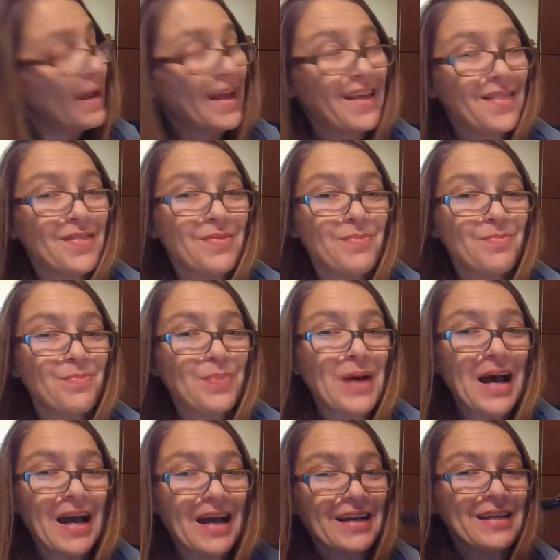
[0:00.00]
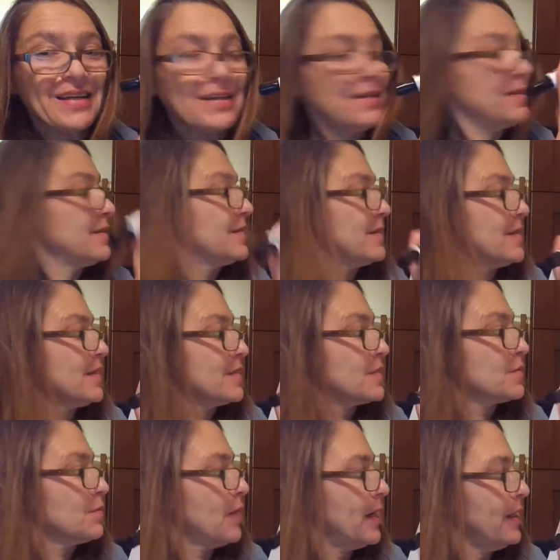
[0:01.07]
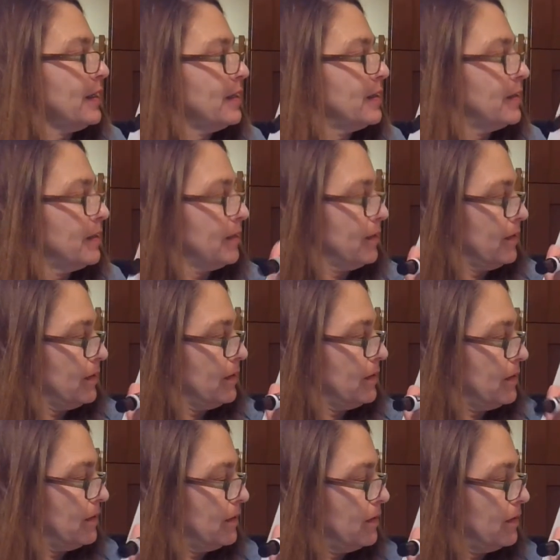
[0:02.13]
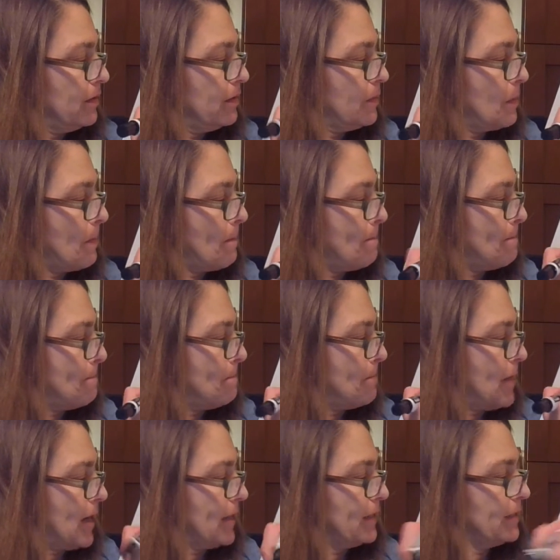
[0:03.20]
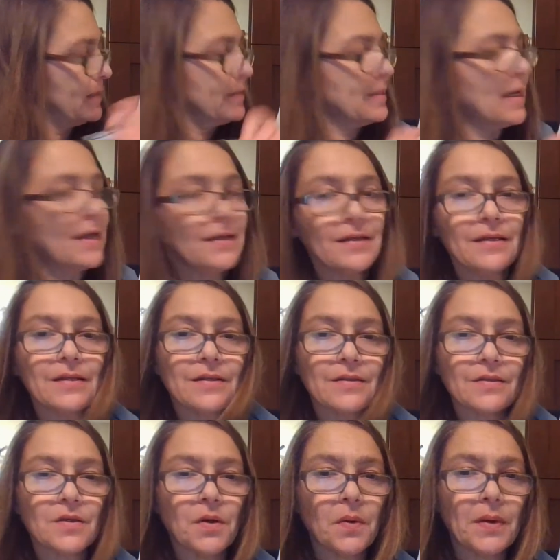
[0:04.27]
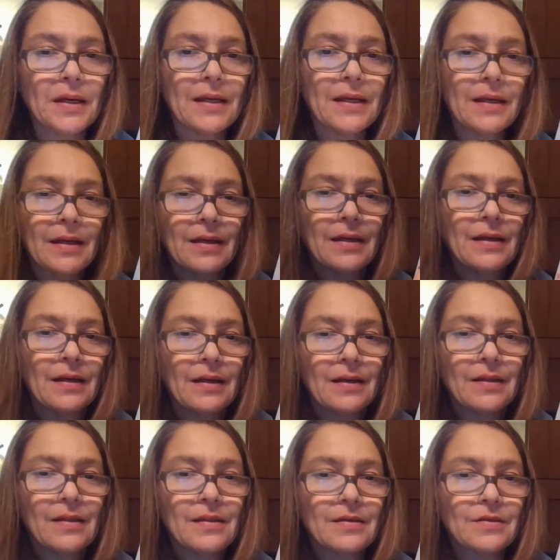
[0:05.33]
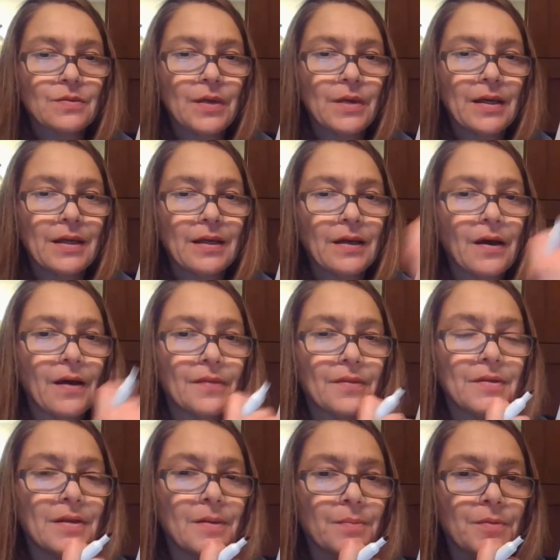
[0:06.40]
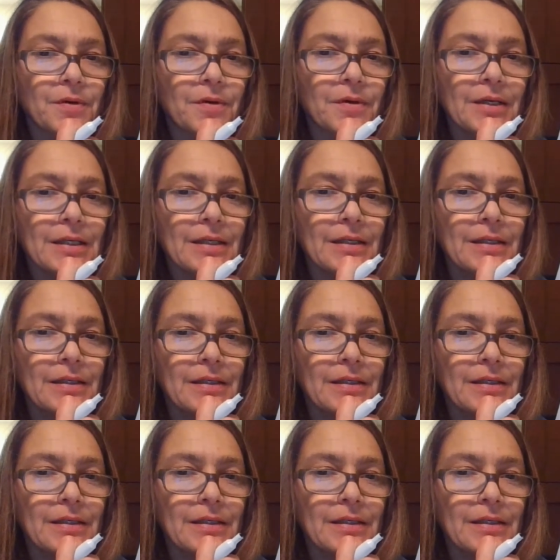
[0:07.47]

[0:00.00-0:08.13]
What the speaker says: and back is this way, minus 10 is going this way on the number grid.